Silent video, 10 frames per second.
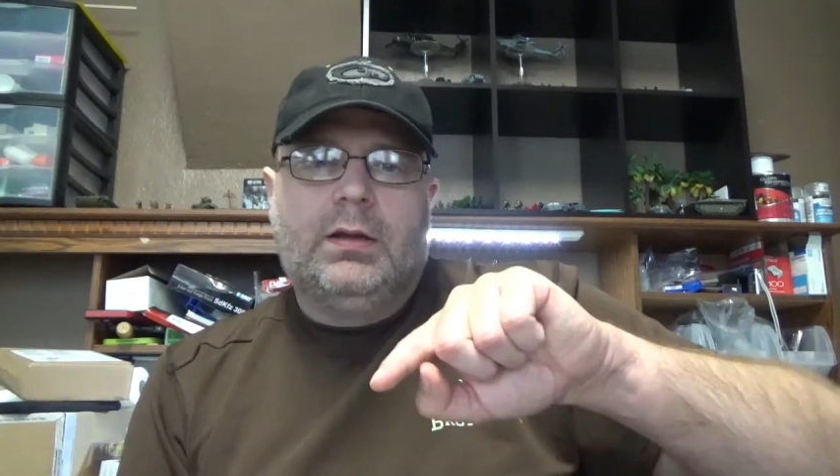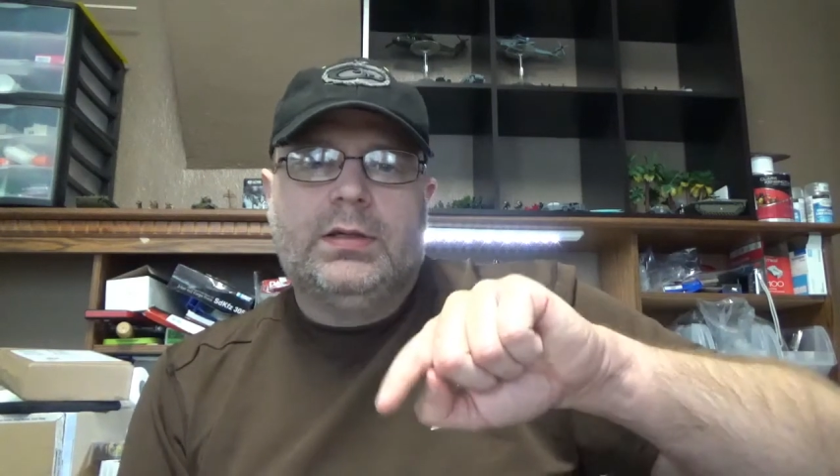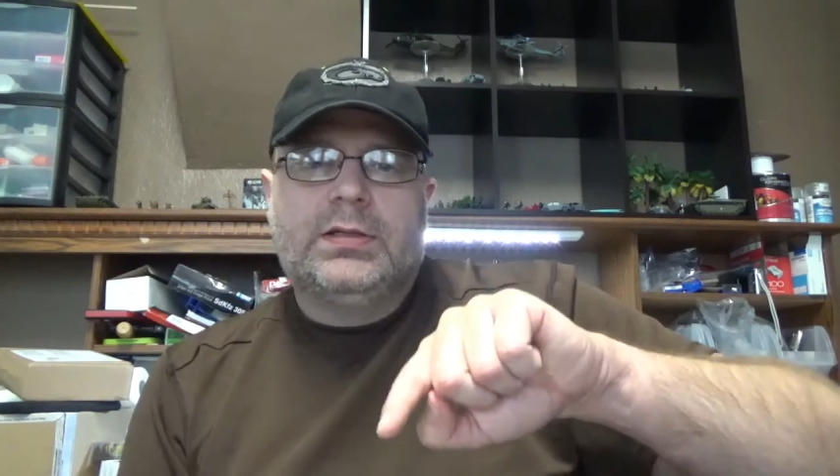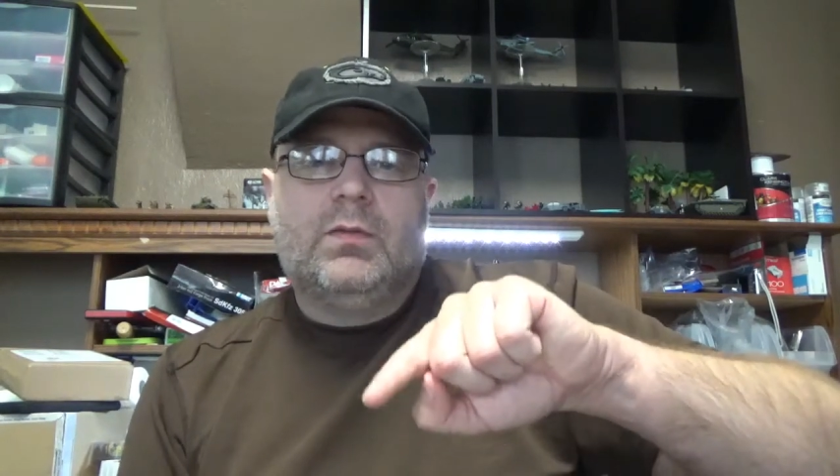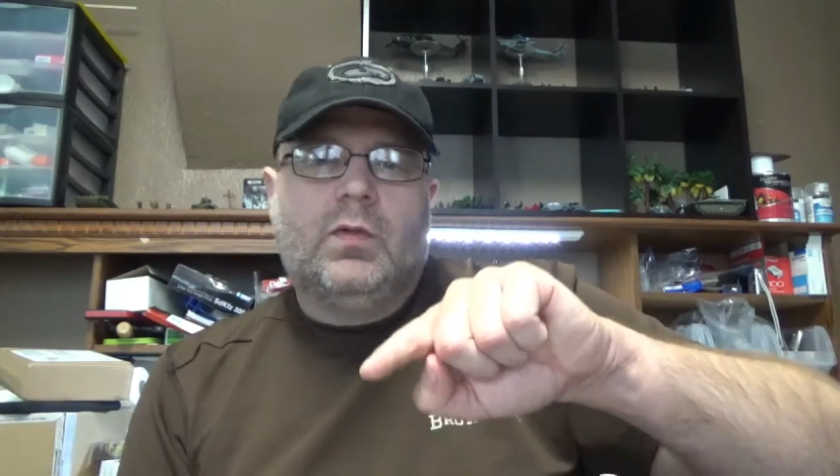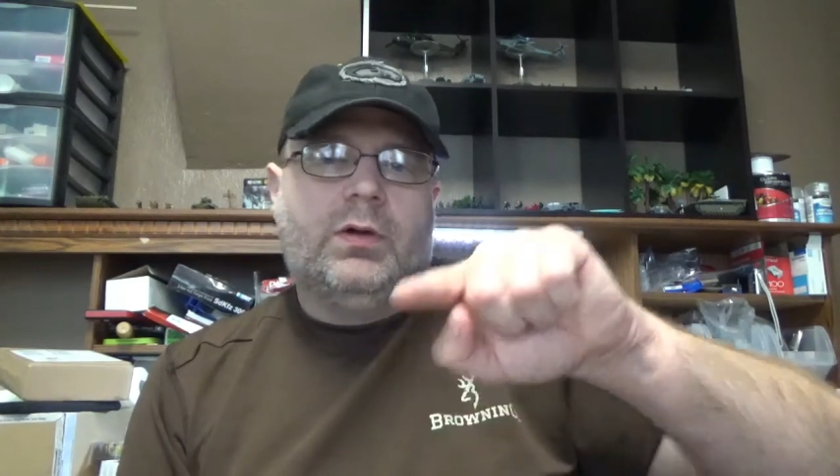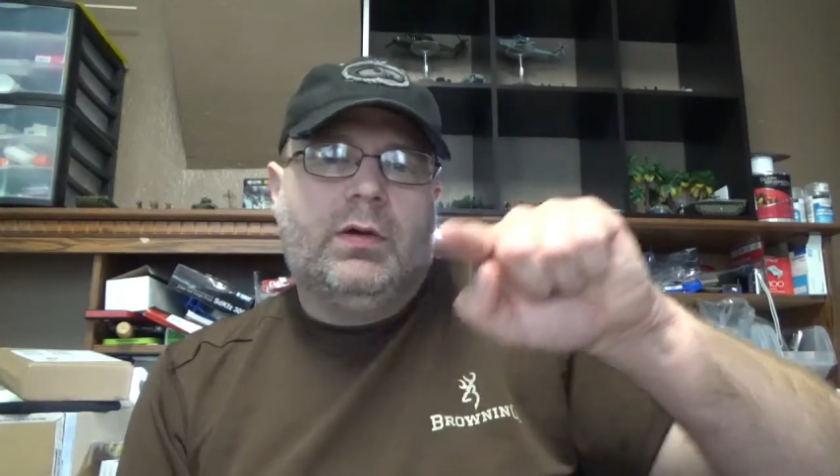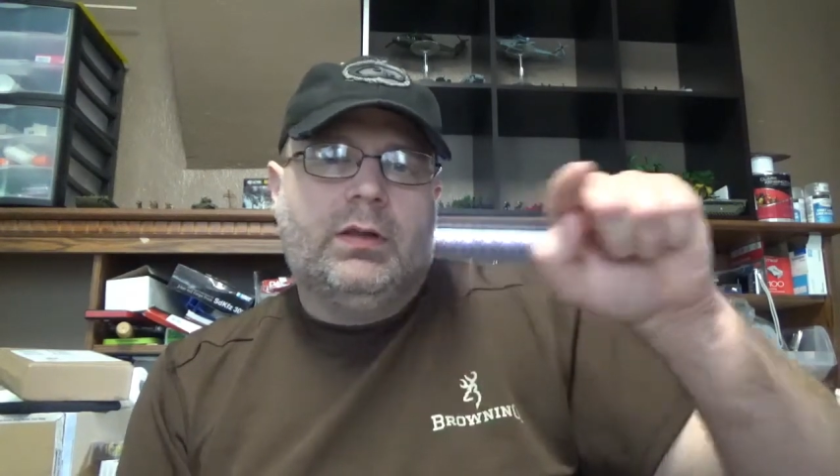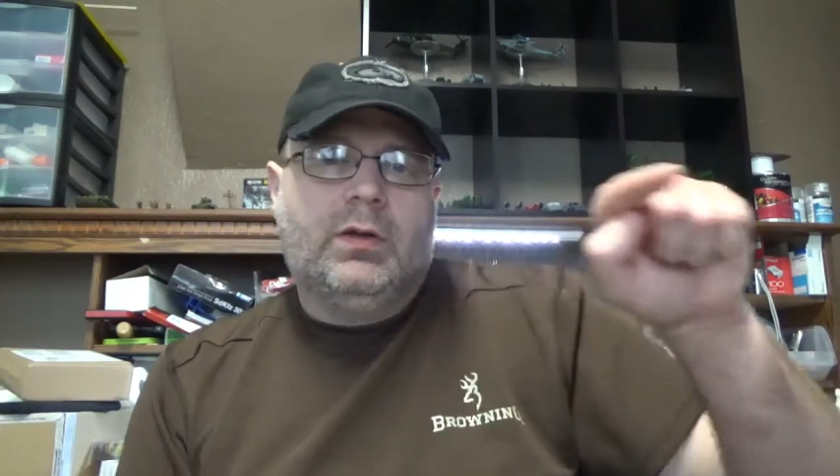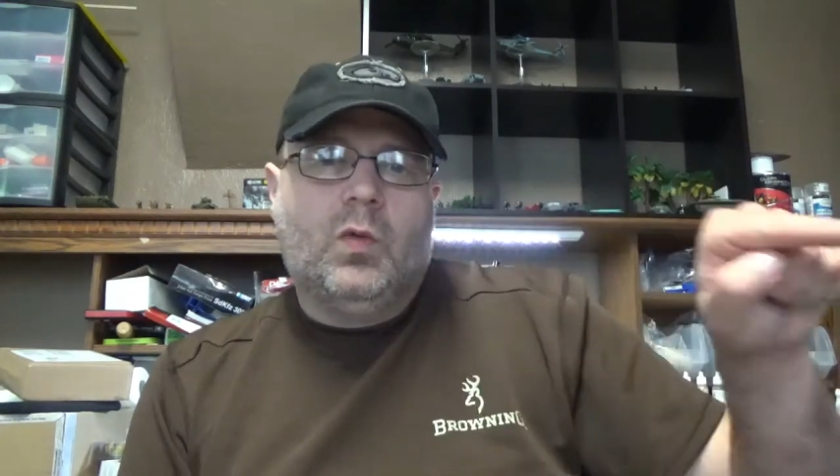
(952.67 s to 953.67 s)
because I went
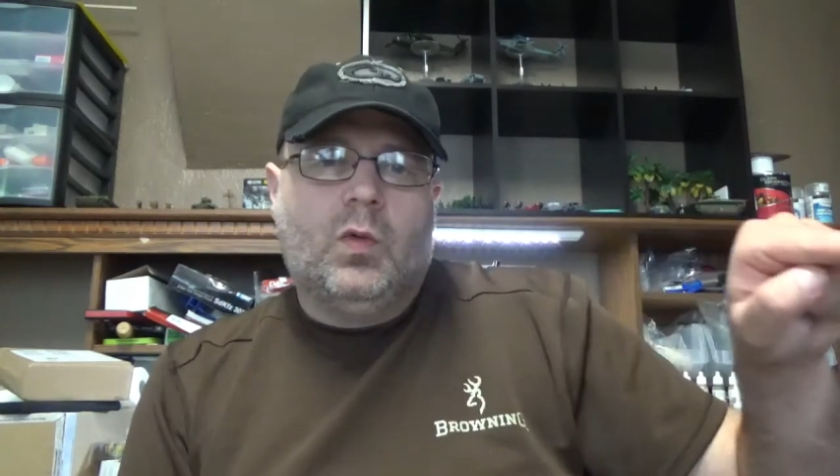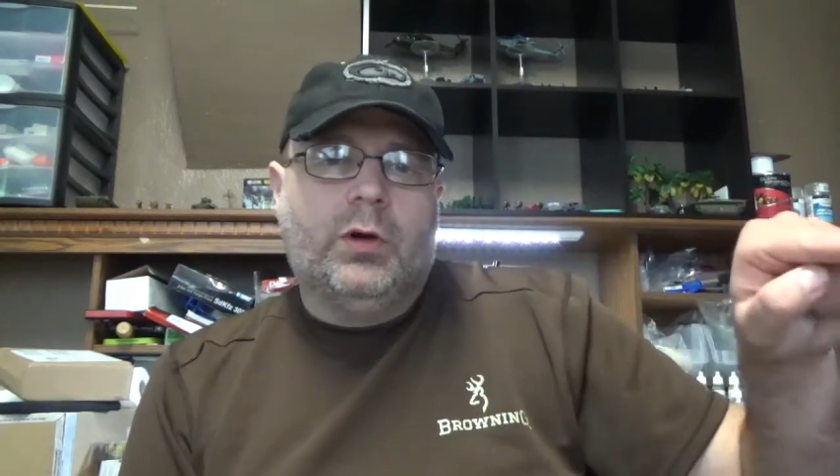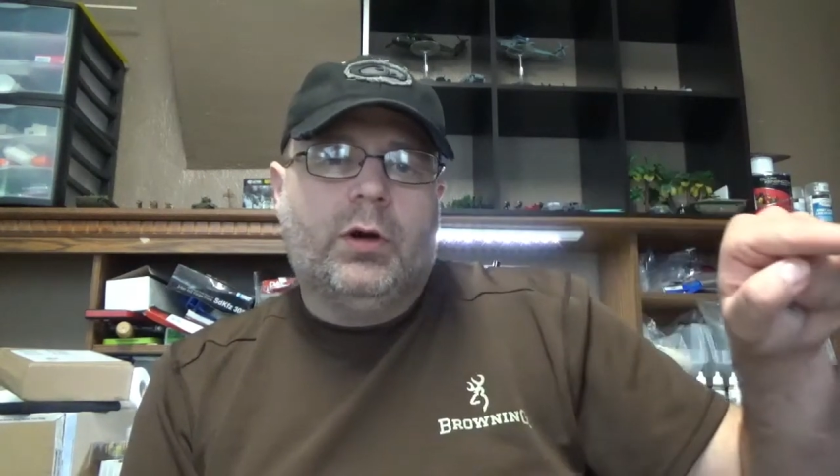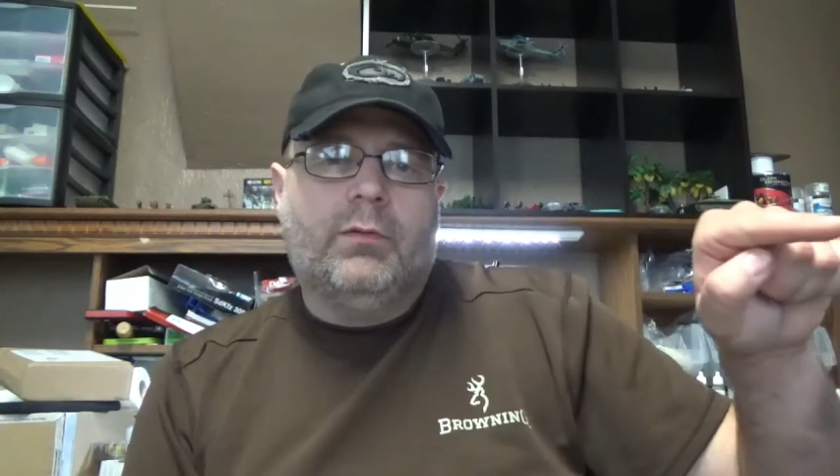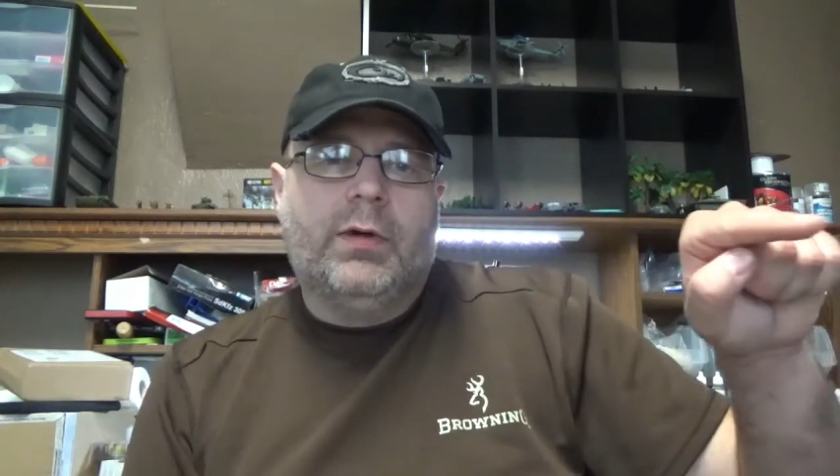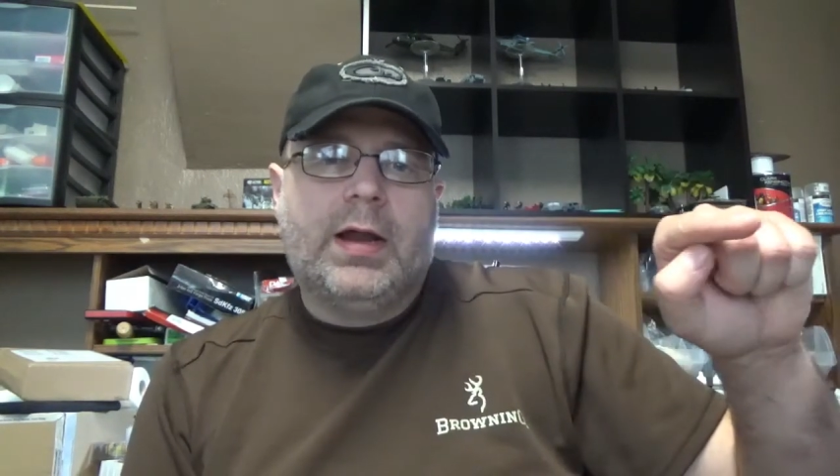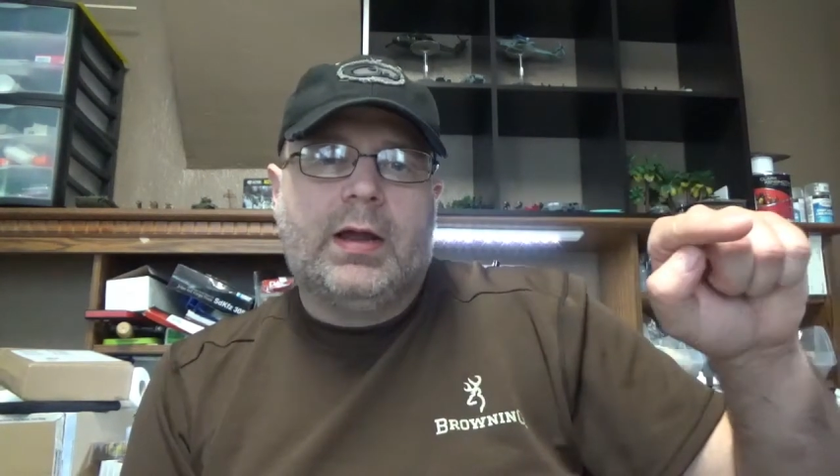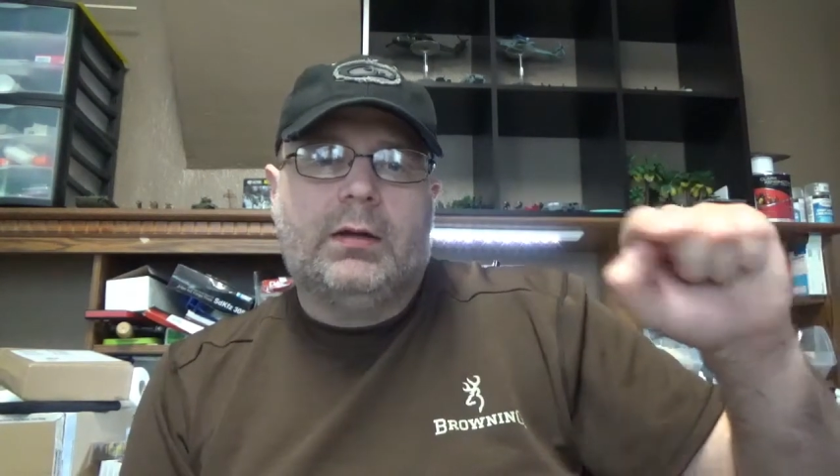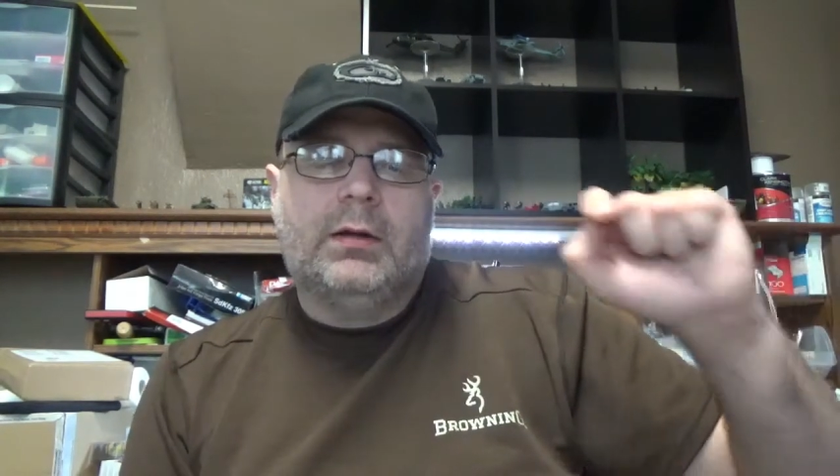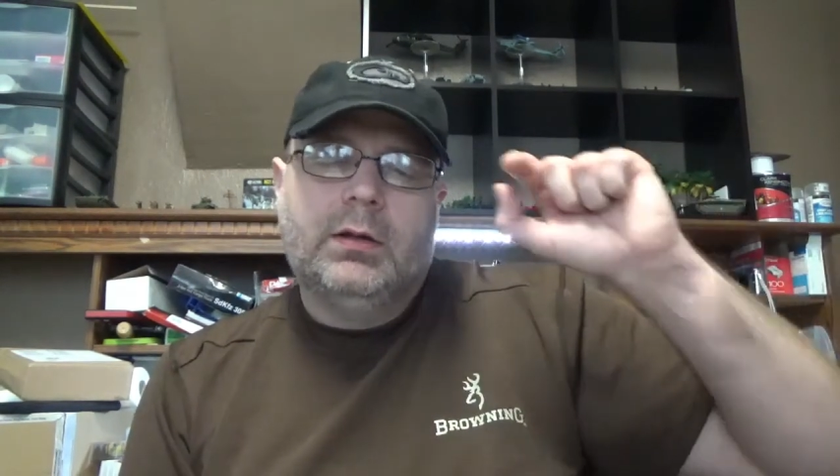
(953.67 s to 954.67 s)
around the corner,
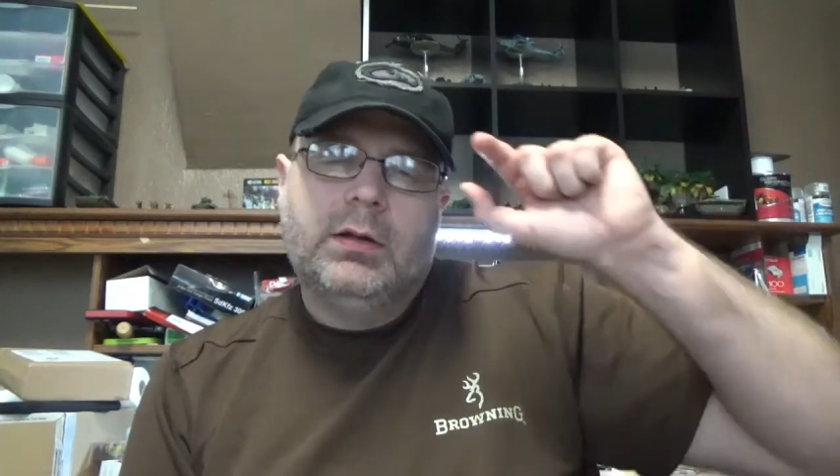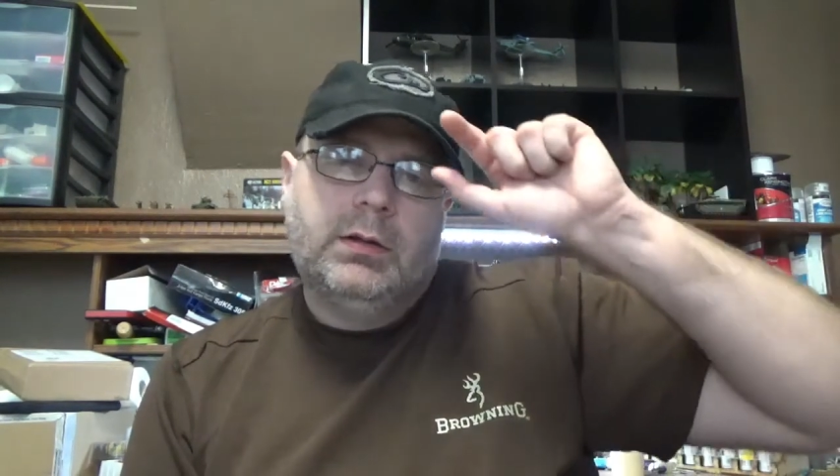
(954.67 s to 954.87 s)
ran,